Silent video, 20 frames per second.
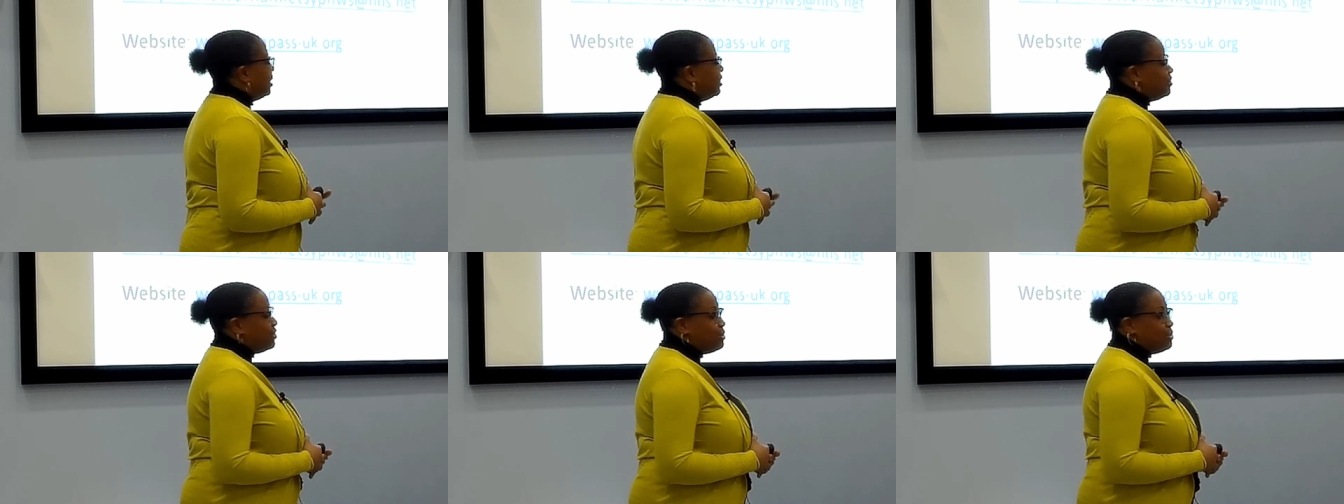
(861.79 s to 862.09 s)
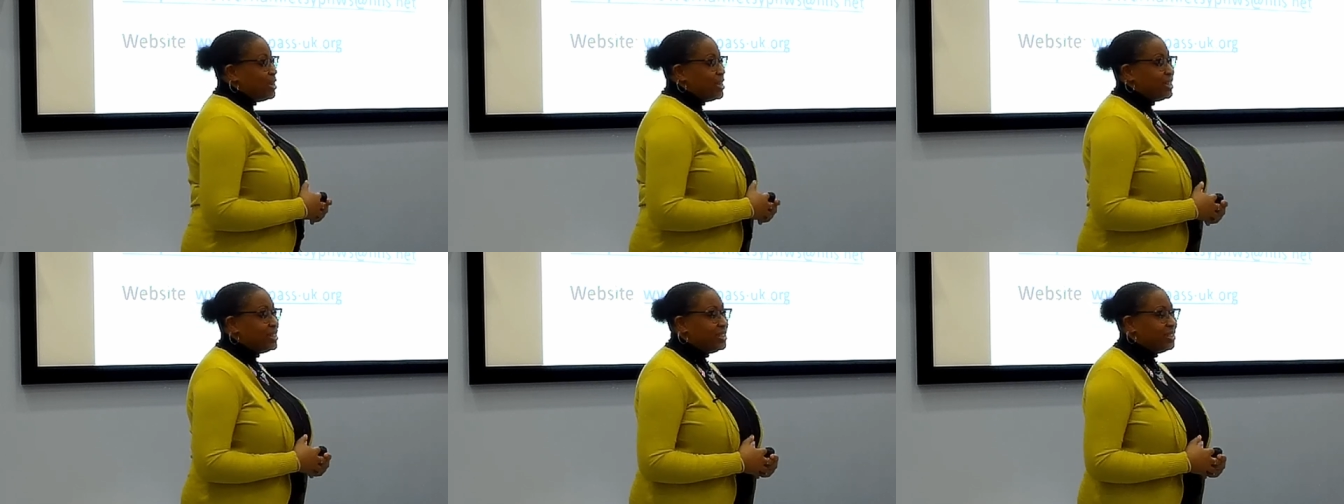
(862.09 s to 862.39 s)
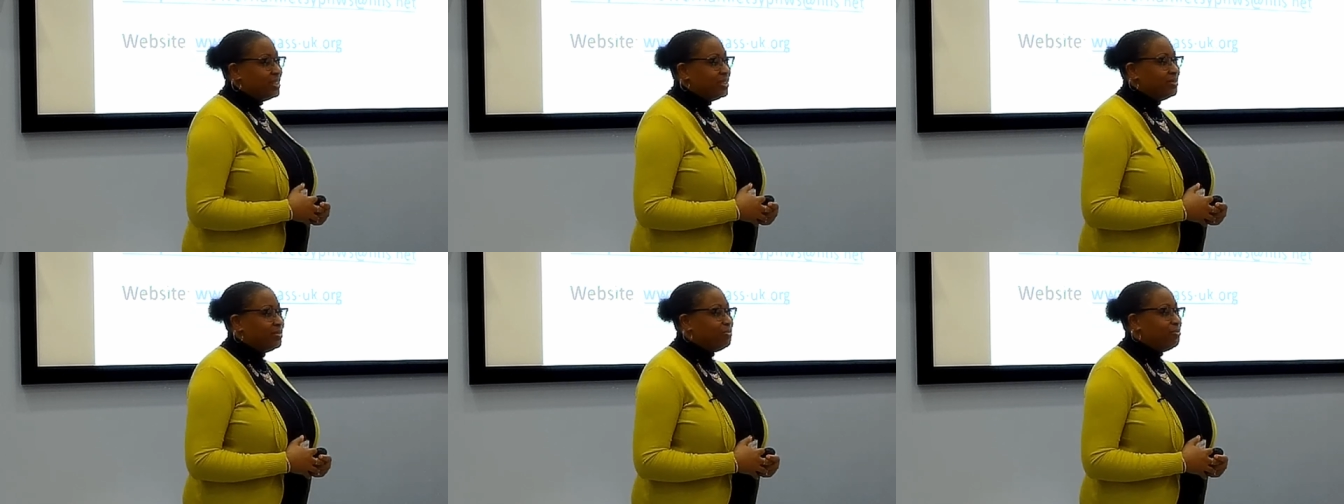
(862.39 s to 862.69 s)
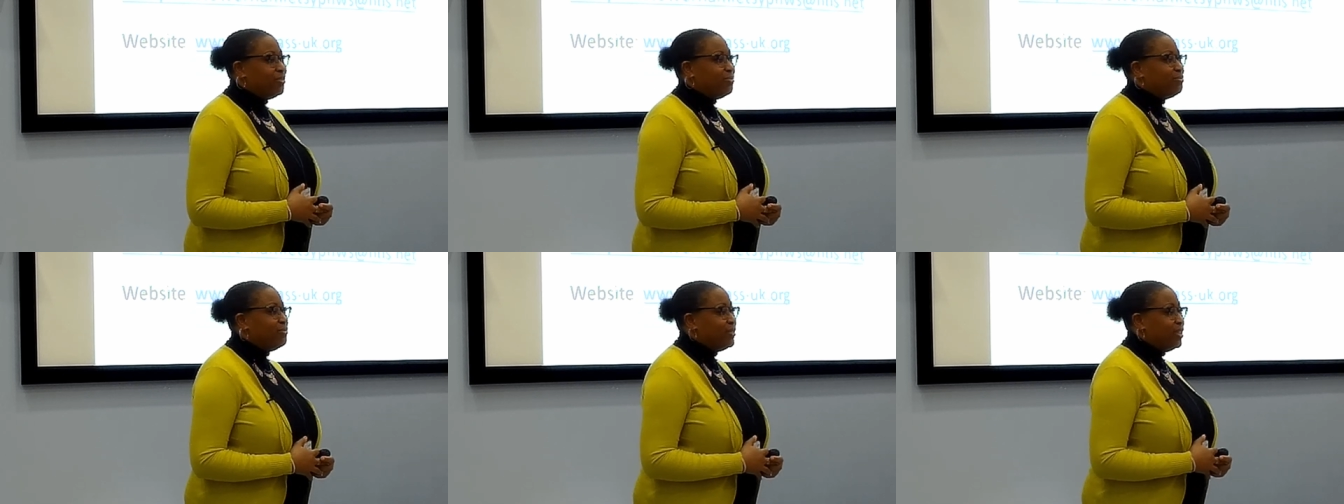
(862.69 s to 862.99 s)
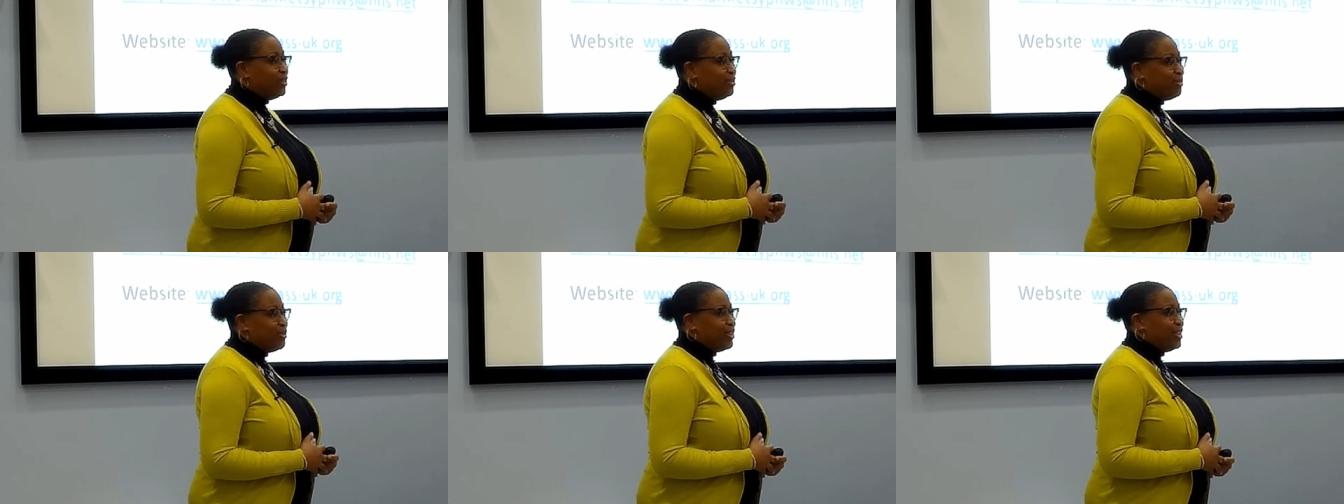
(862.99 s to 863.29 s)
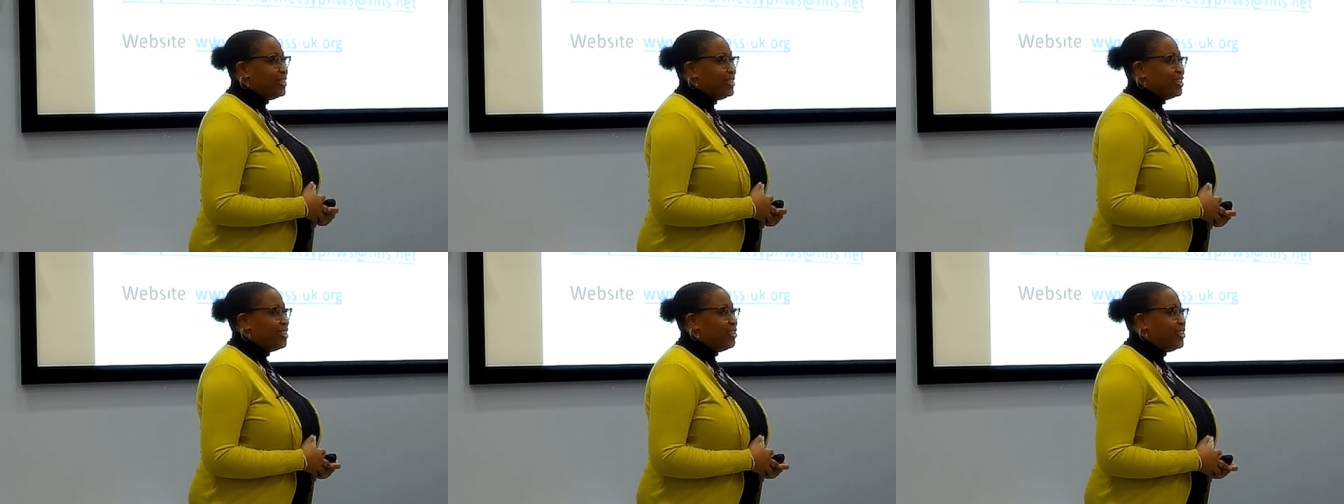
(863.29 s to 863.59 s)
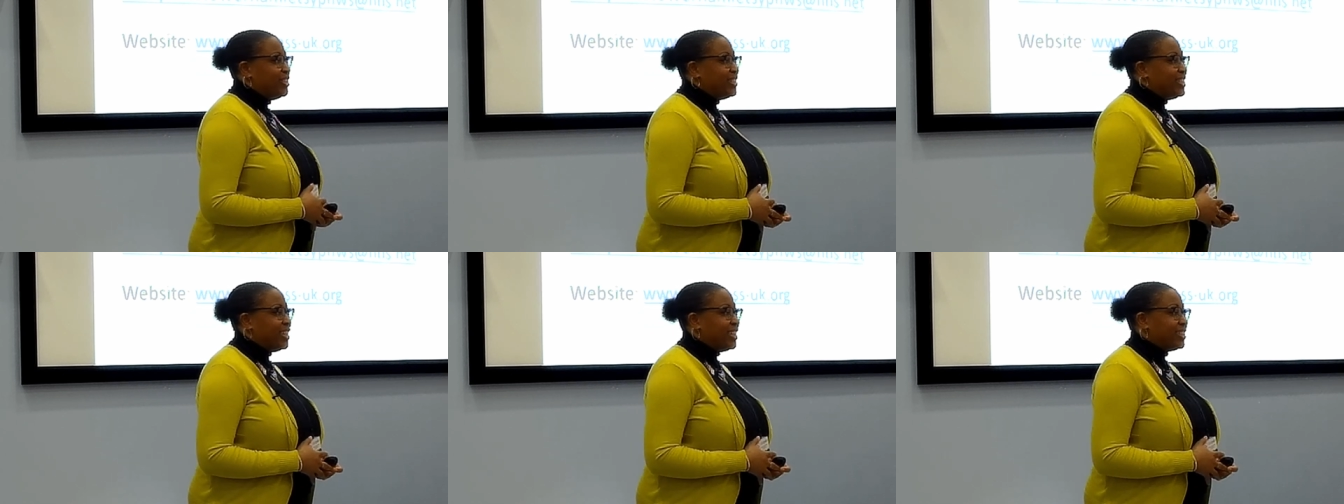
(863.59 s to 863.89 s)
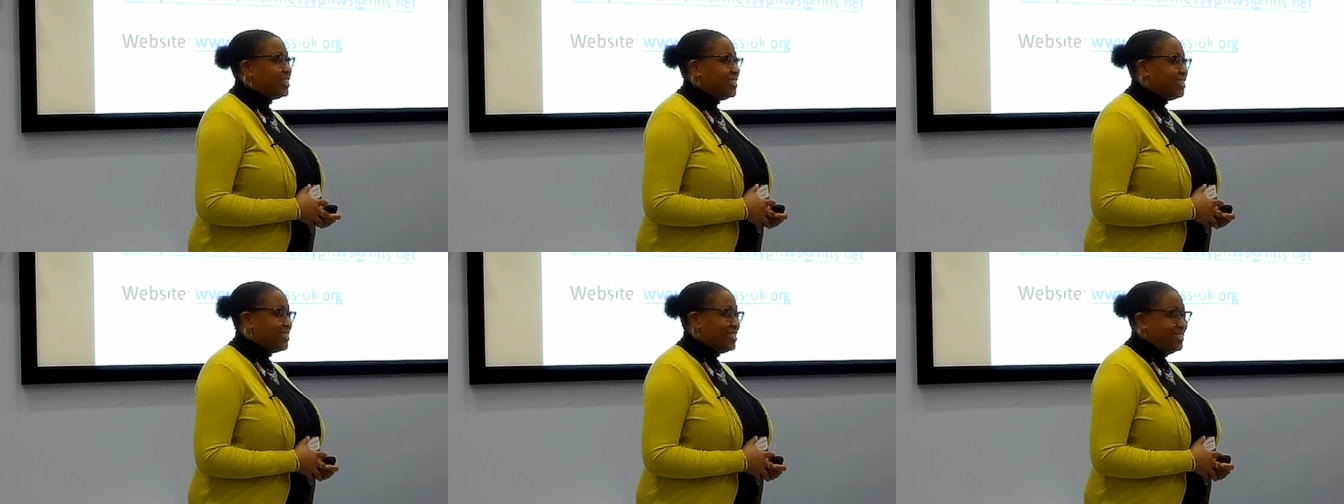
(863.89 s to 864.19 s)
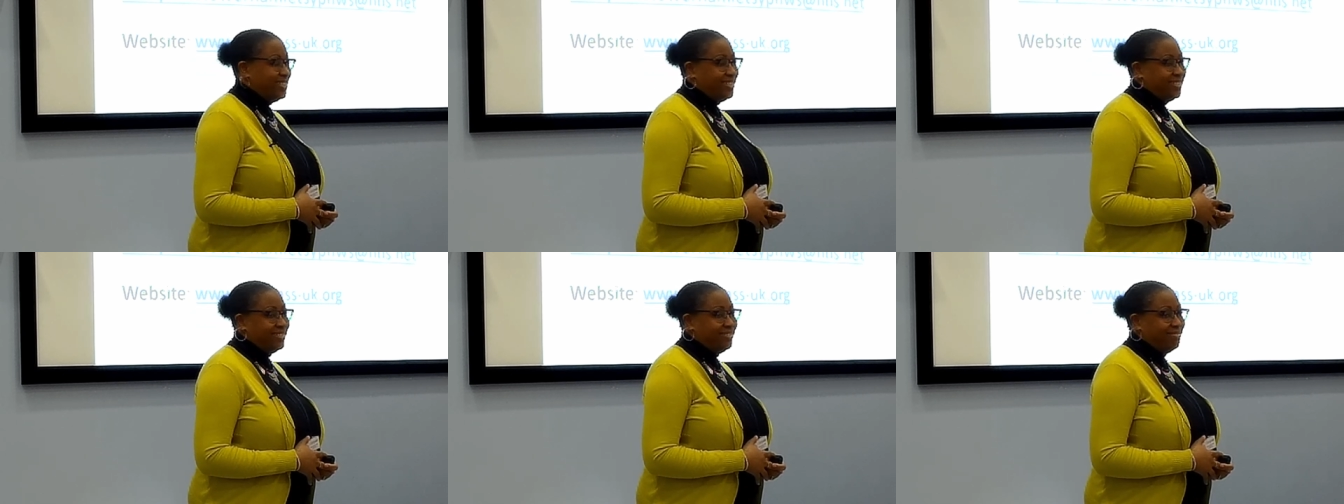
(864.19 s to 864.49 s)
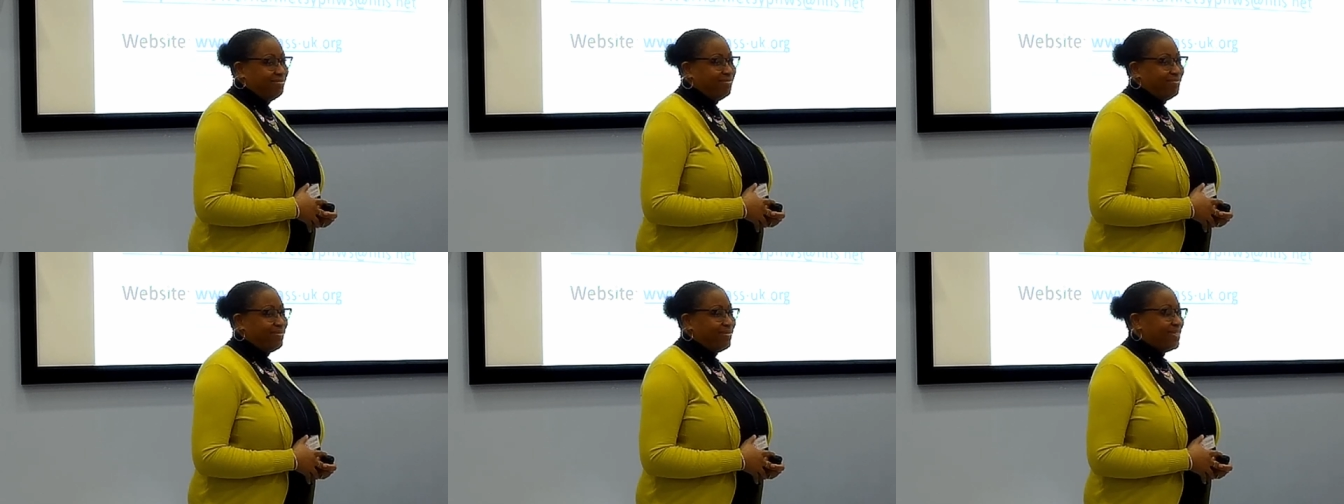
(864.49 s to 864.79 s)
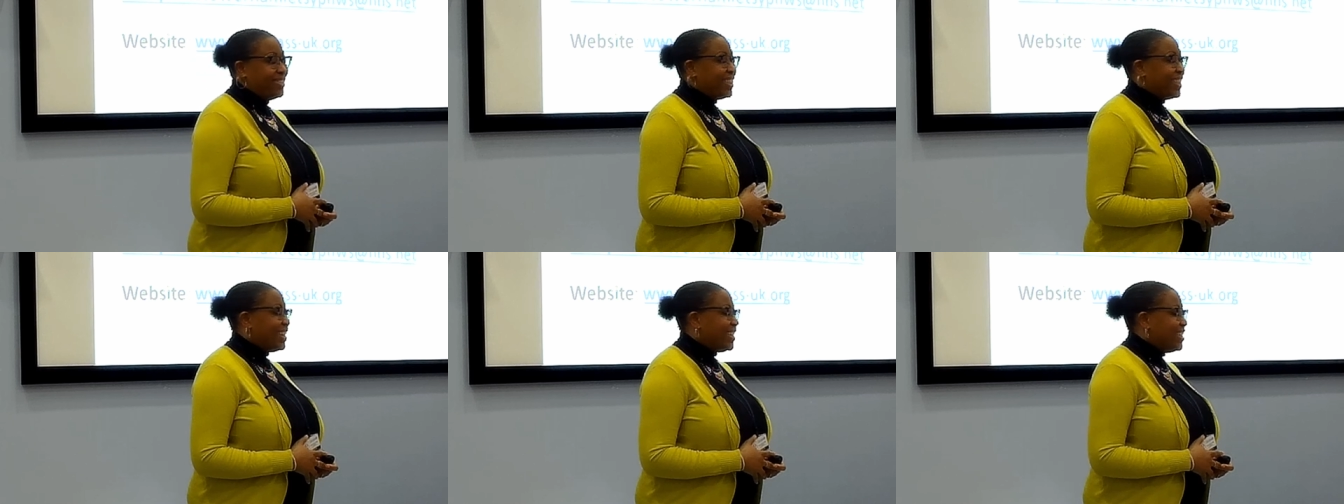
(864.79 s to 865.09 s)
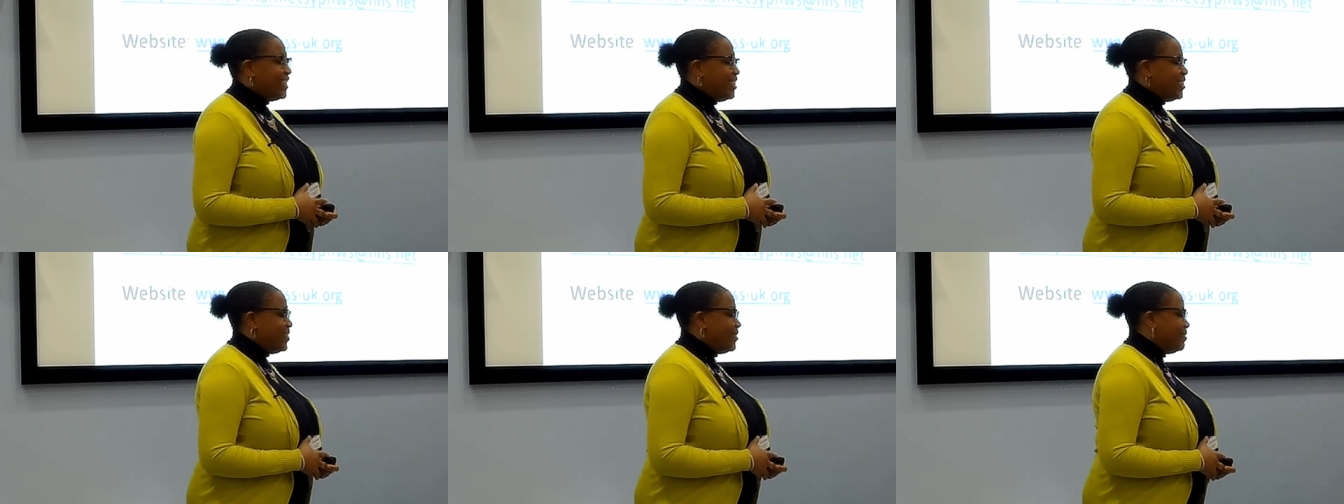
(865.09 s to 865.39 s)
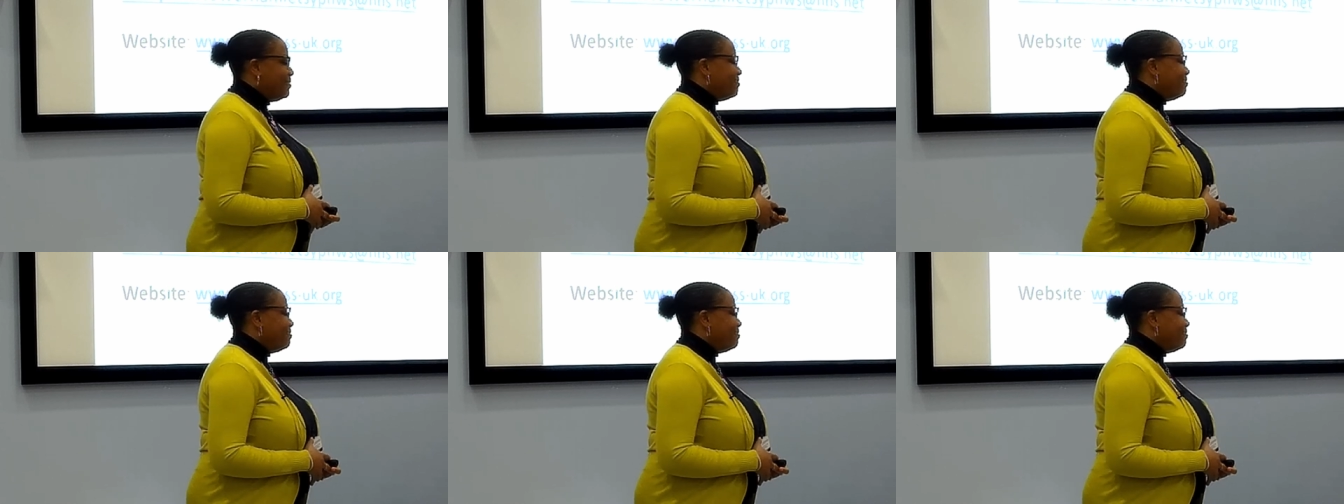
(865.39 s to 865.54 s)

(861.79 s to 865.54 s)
information, feel free to contact us. Thank you.